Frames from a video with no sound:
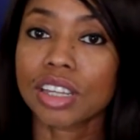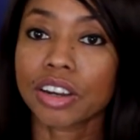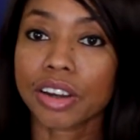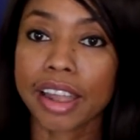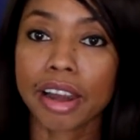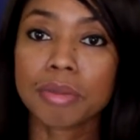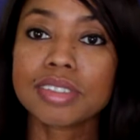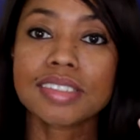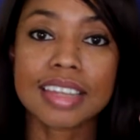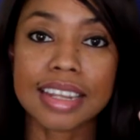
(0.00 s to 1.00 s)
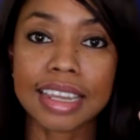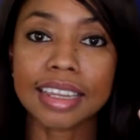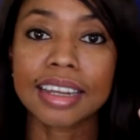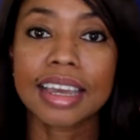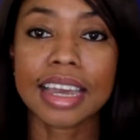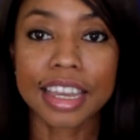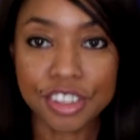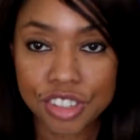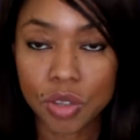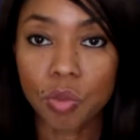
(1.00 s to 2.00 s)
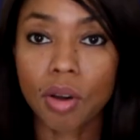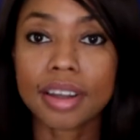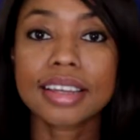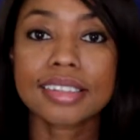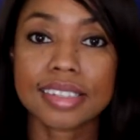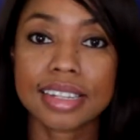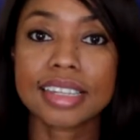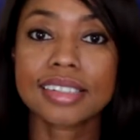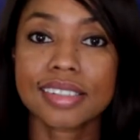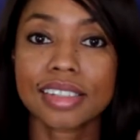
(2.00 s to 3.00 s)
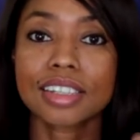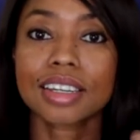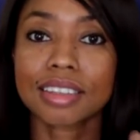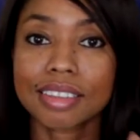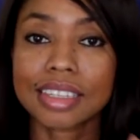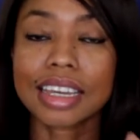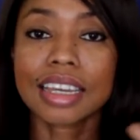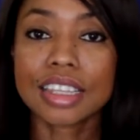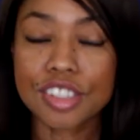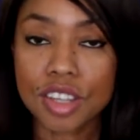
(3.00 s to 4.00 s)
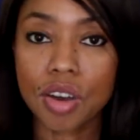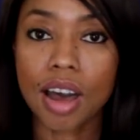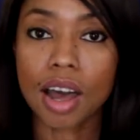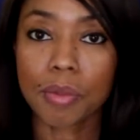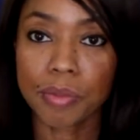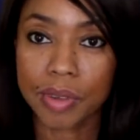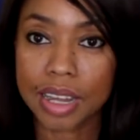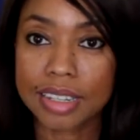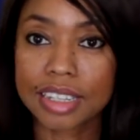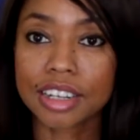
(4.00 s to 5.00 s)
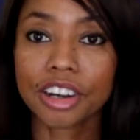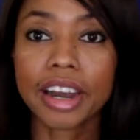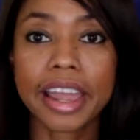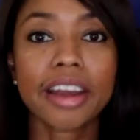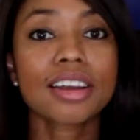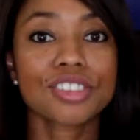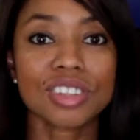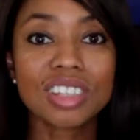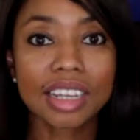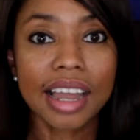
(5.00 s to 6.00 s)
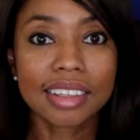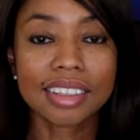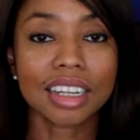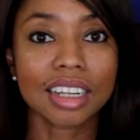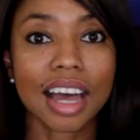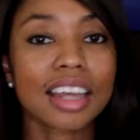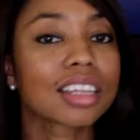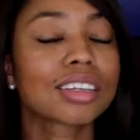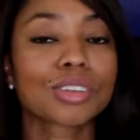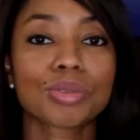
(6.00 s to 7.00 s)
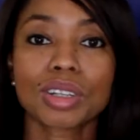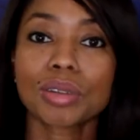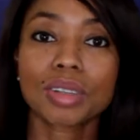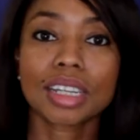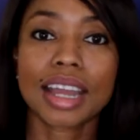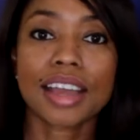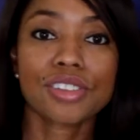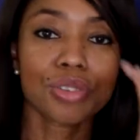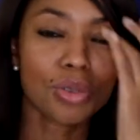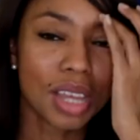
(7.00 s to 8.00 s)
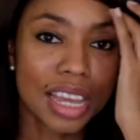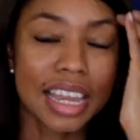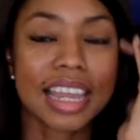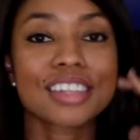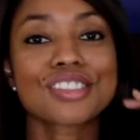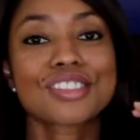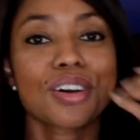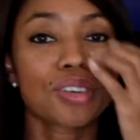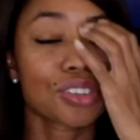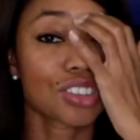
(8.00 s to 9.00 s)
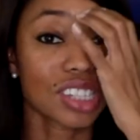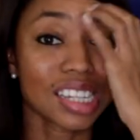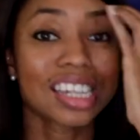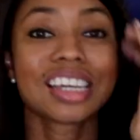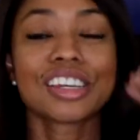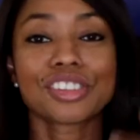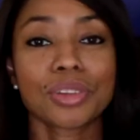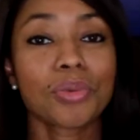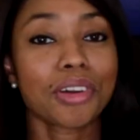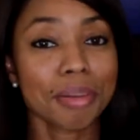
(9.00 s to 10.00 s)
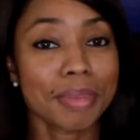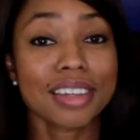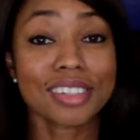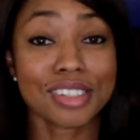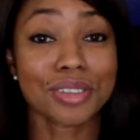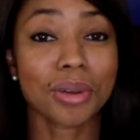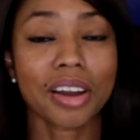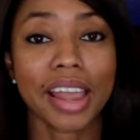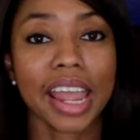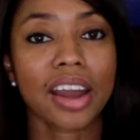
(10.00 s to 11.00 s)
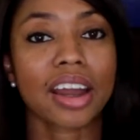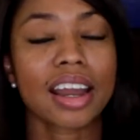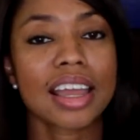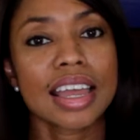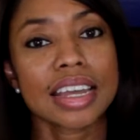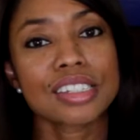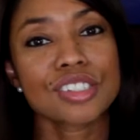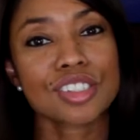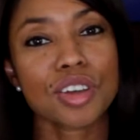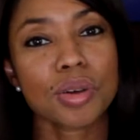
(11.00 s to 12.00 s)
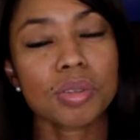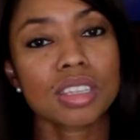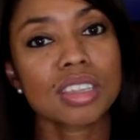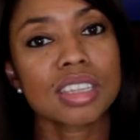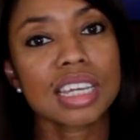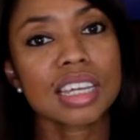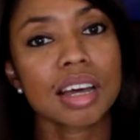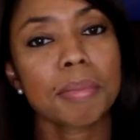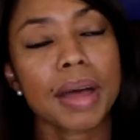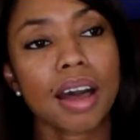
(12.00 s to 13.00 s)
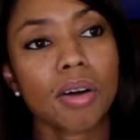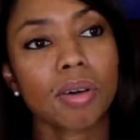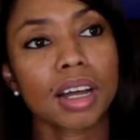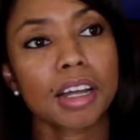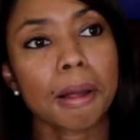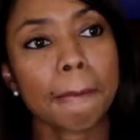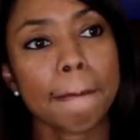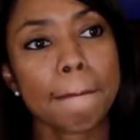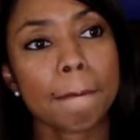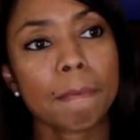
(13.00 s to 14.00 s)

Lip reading: her hair was thinning and she wanted it to look thick, and so I did her hair and she liked it a lot. It looked really, really natural, and so she wanted me to do her hair. And so the thing about